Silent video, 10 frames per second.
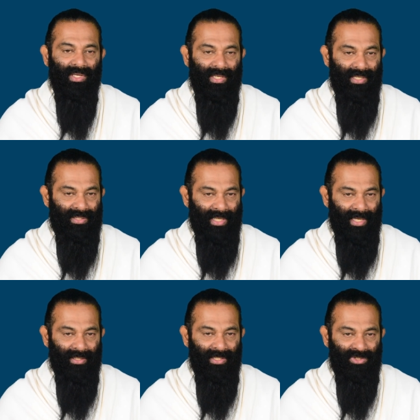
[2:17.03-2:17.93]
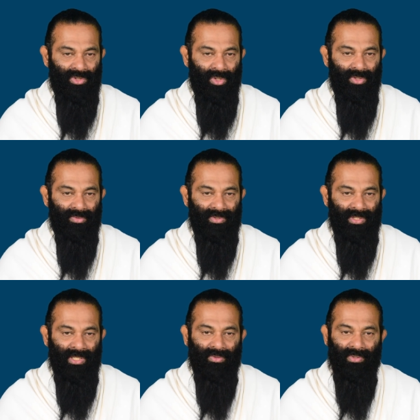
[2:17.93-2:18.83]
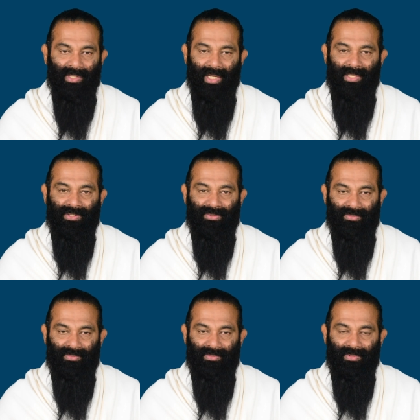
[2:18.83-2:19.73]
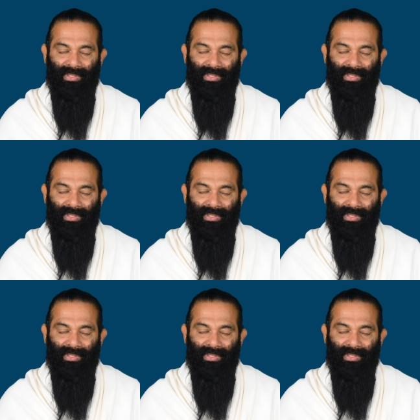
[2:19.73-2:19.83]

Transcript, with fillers: He thanked each donor with equal gratitude.